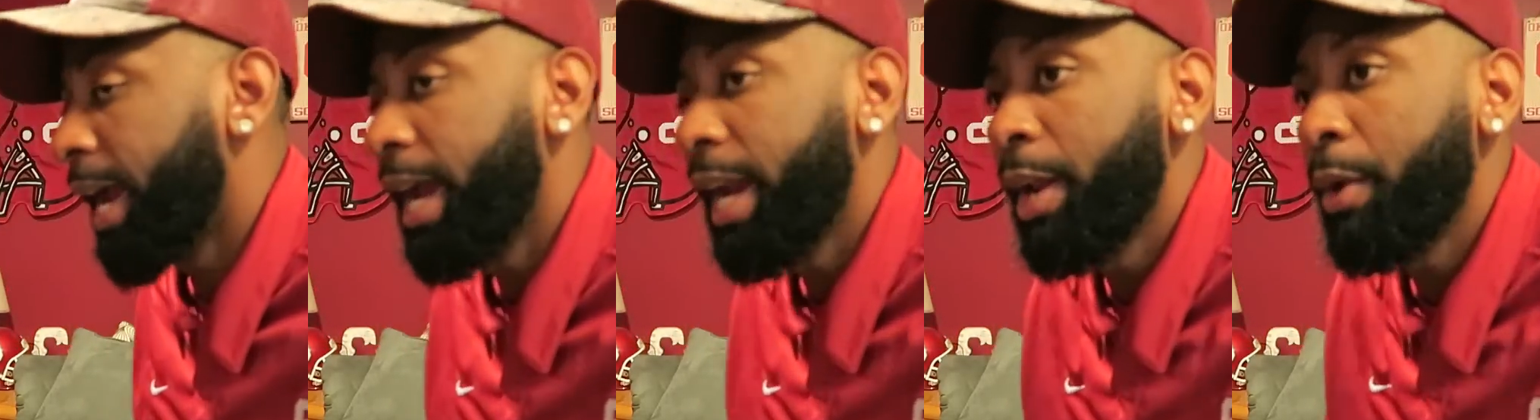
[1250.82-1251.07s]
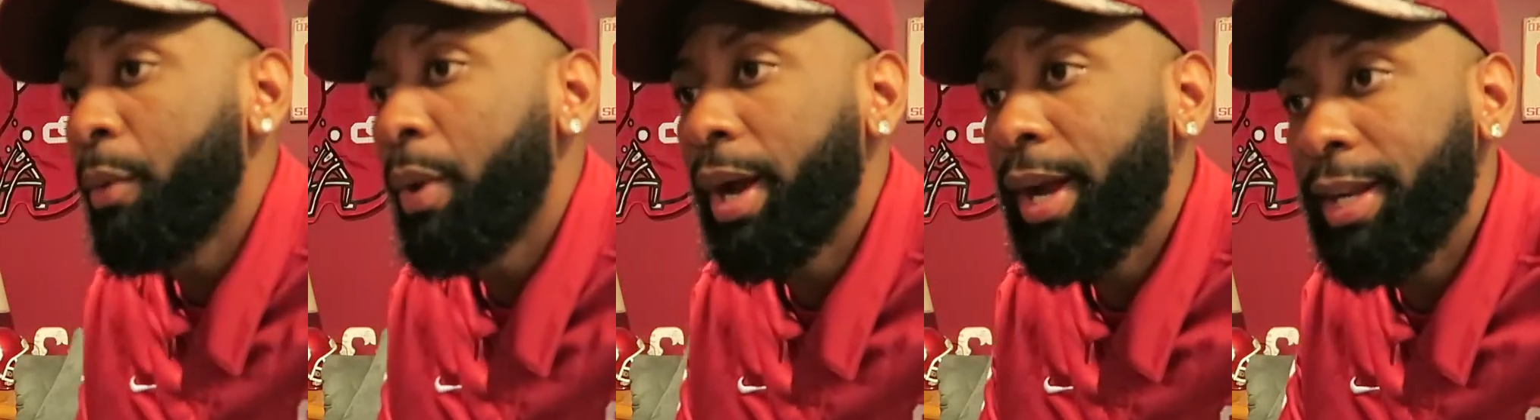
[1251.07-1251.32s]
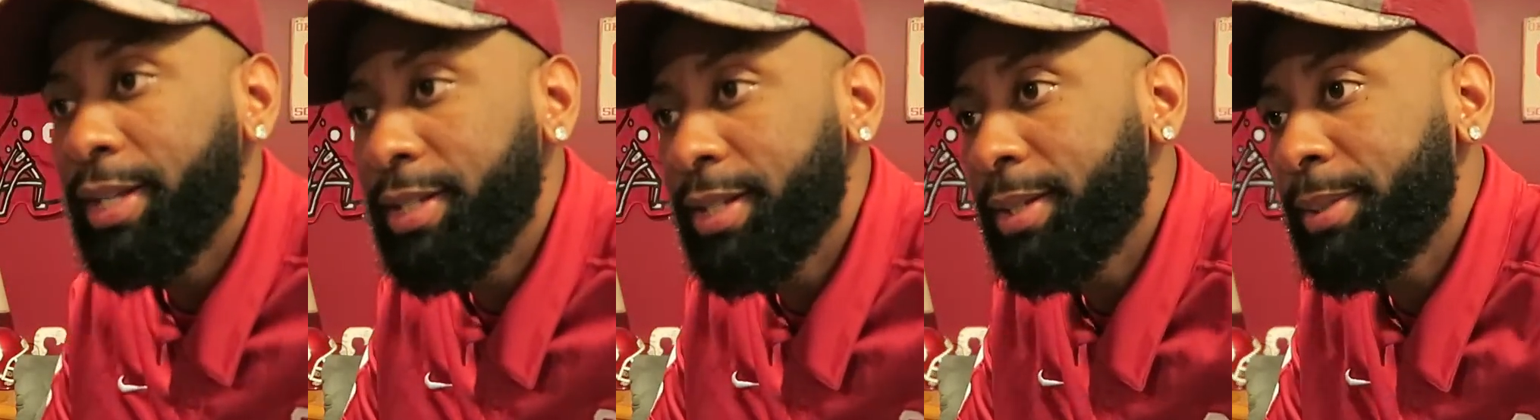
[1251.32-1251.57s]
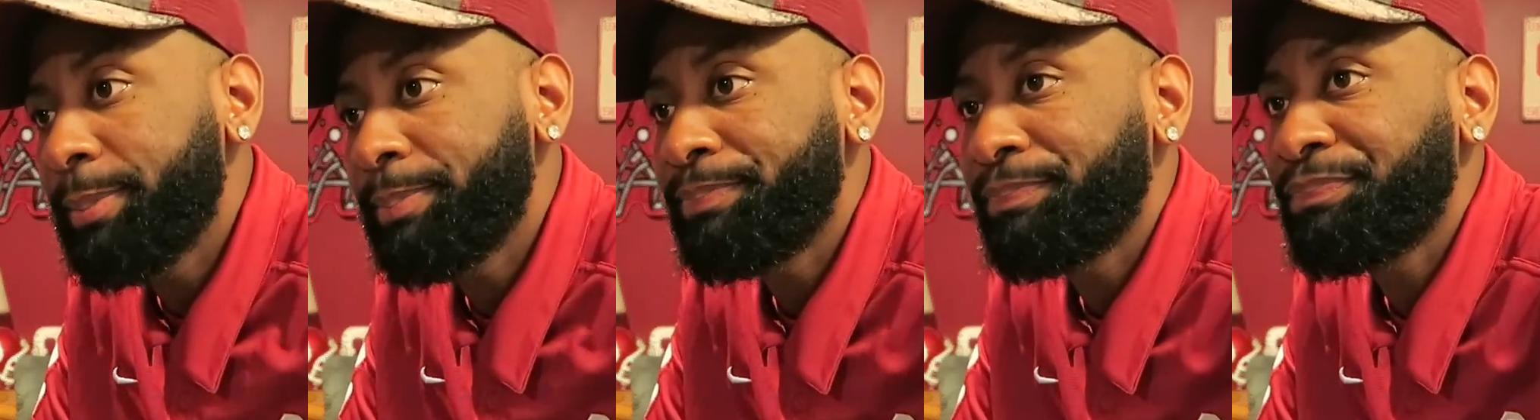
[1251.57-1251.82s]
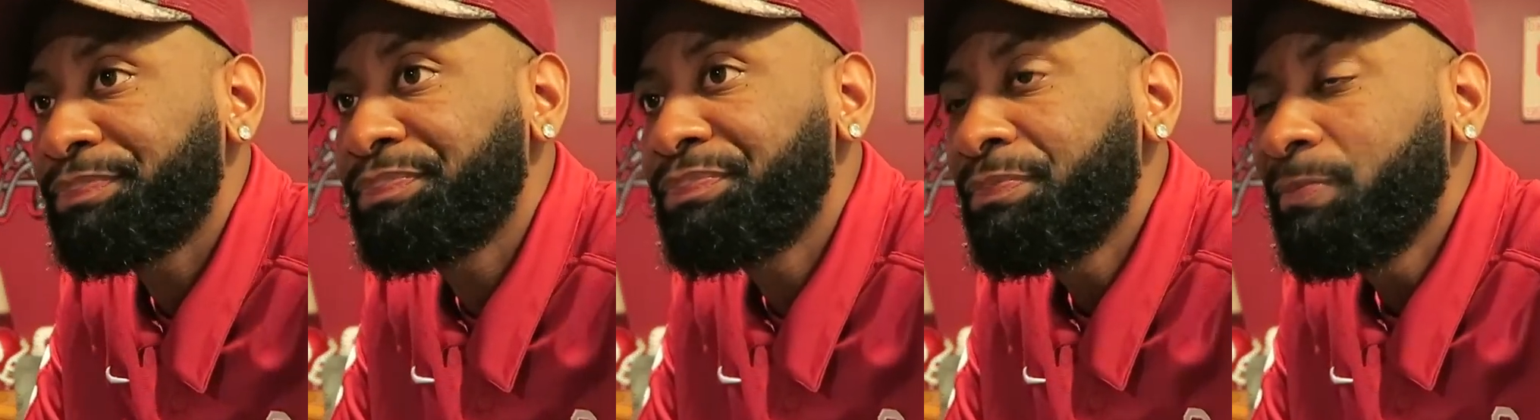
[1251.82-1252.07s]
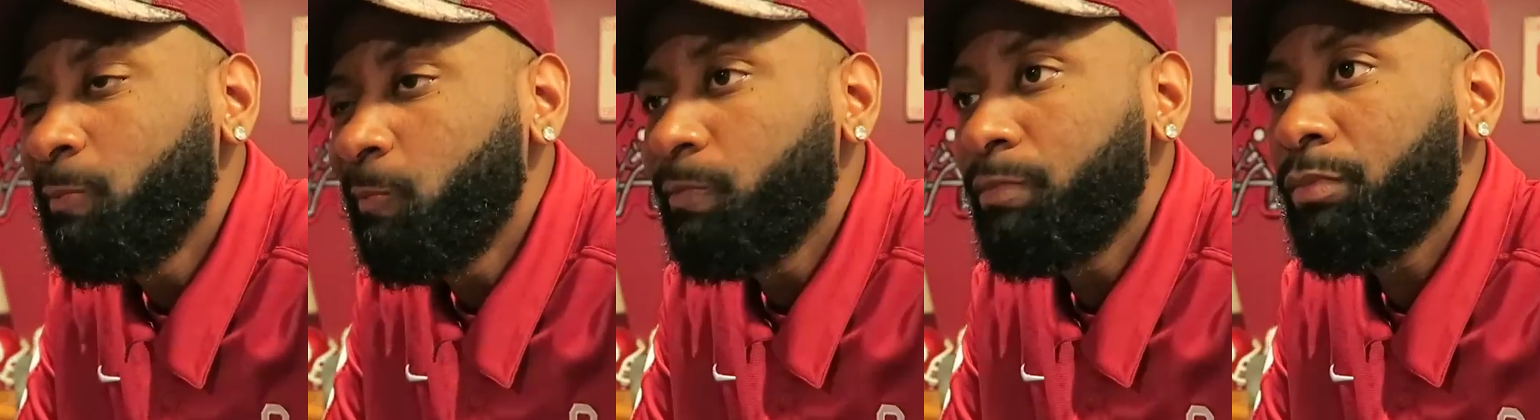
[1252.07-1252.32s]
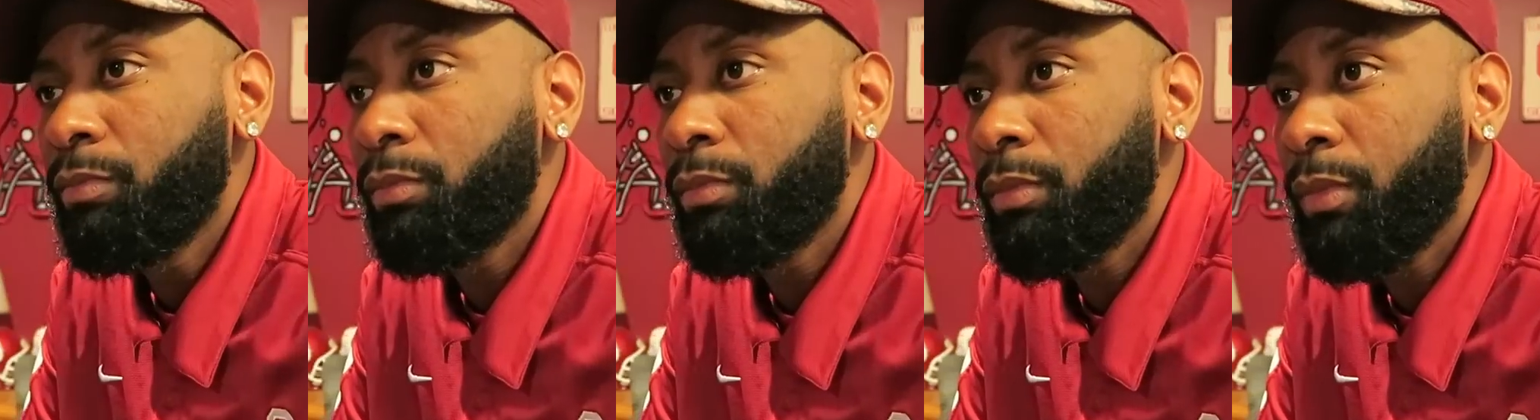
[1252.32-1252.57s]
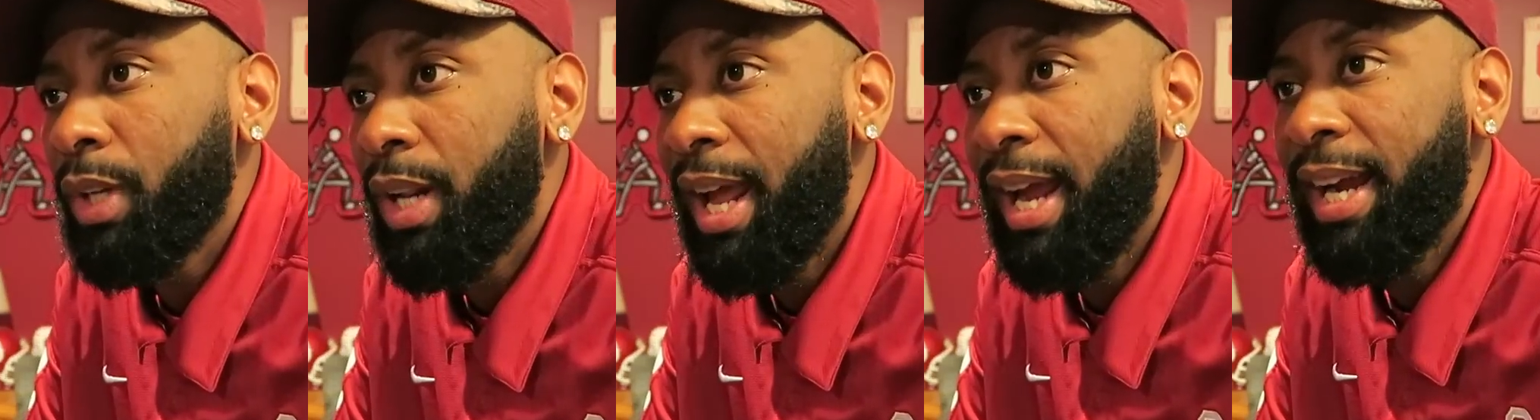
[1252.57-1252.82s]
Anyways,
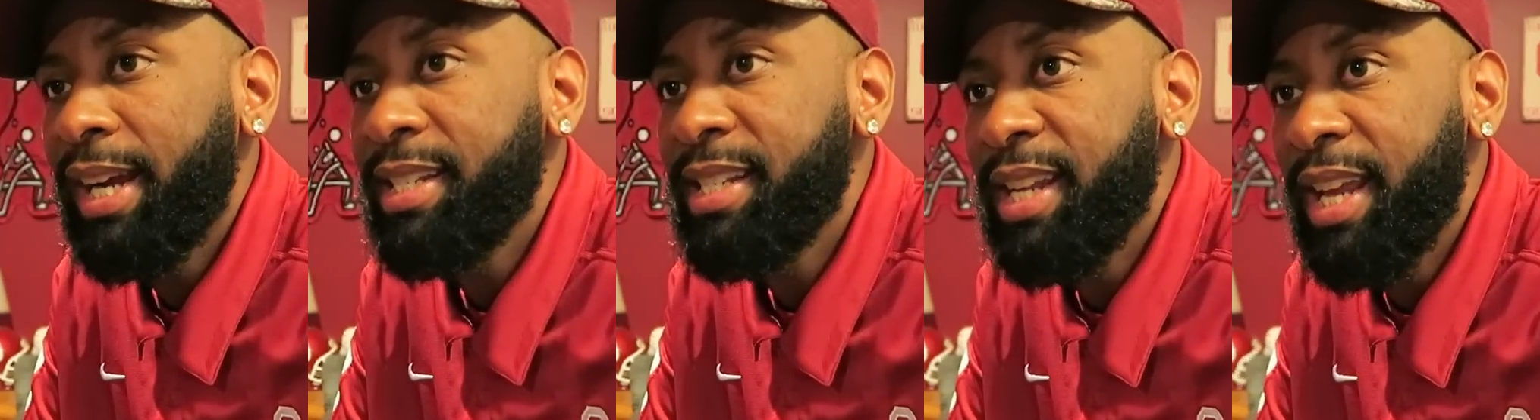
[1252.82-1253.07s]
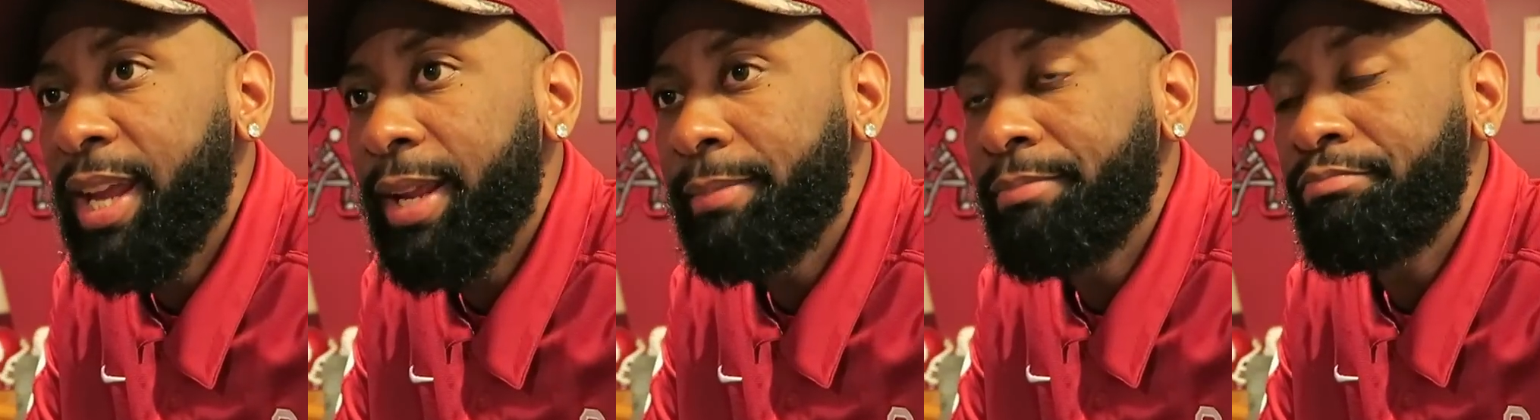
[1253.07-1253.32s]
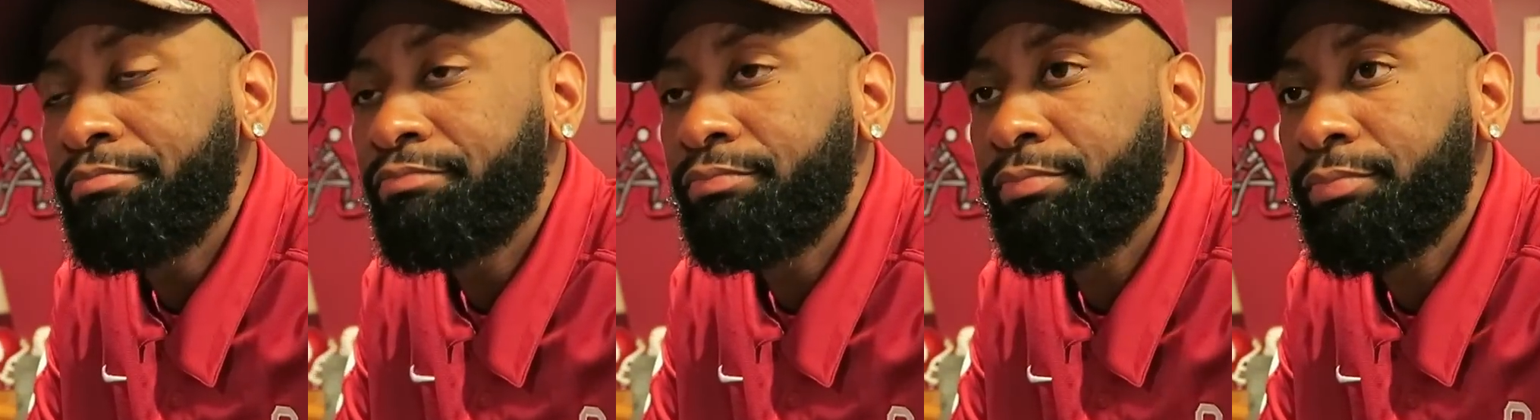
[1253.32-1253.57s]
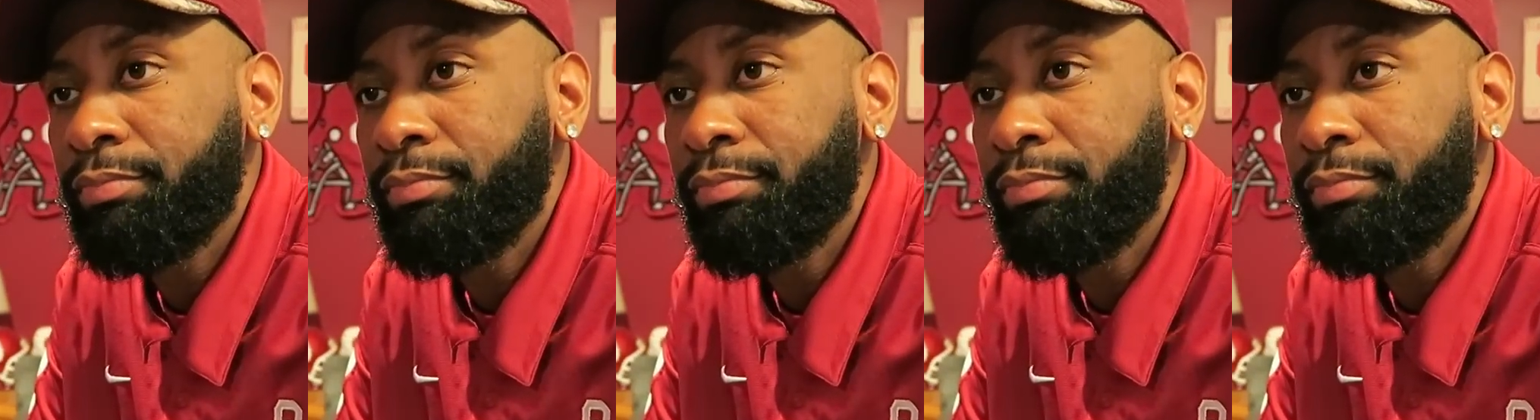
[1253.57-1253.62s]
like I said,